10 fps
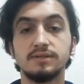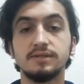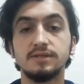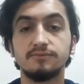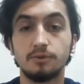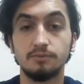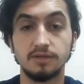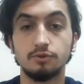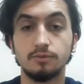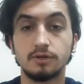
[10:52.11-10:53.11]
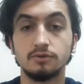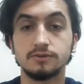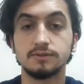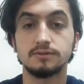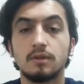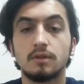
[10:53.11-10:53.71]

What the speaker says: disease from the tuberculosis.